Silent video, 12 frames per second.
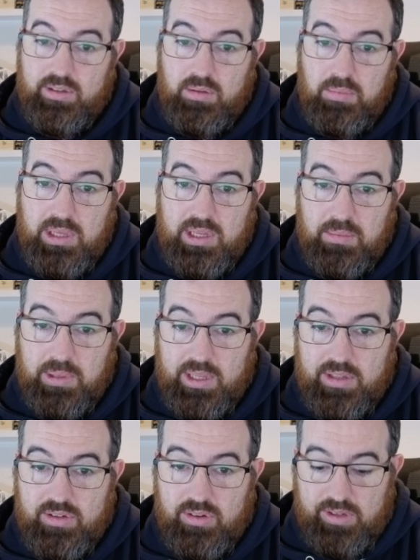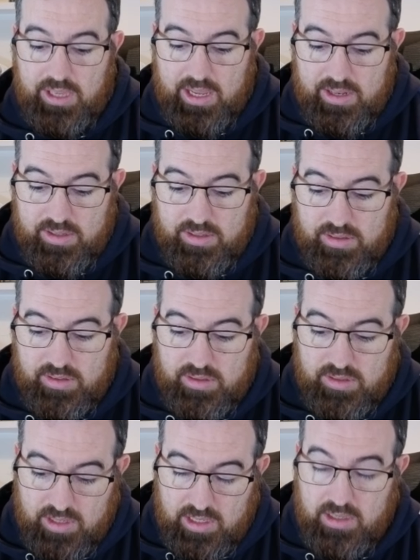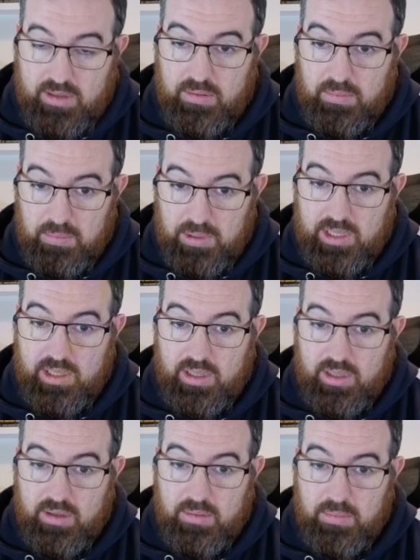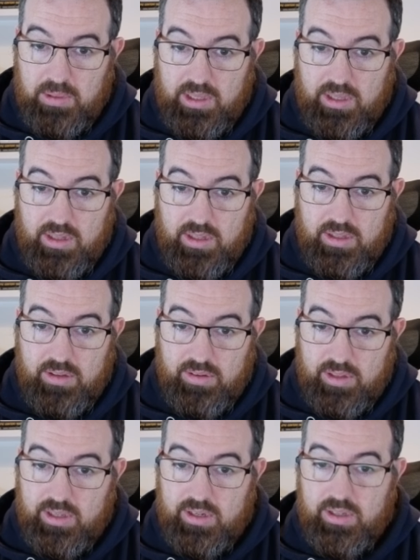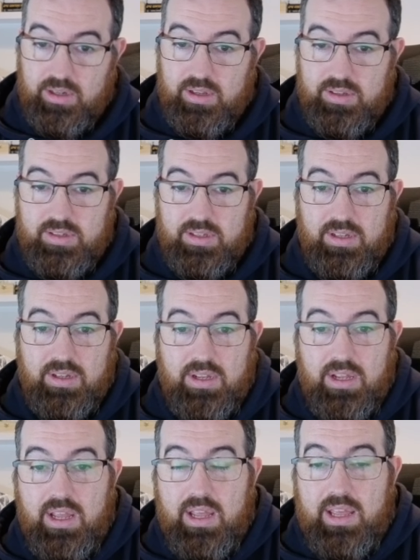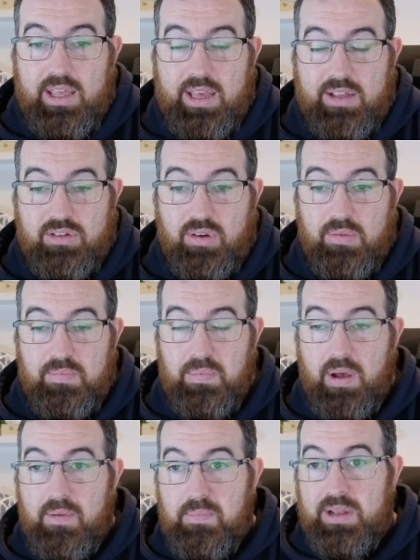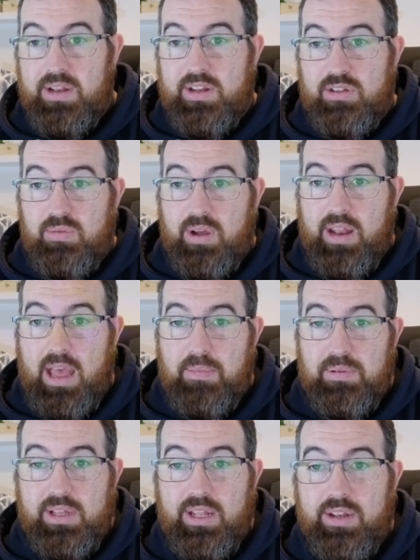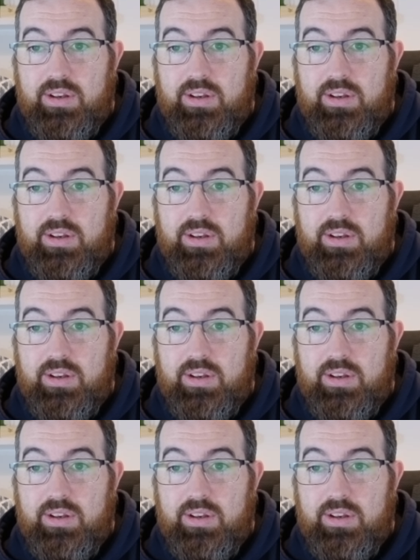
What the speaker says: BNB. So again, CBBC, I think it is. Yeah, so I've been in this one, happy to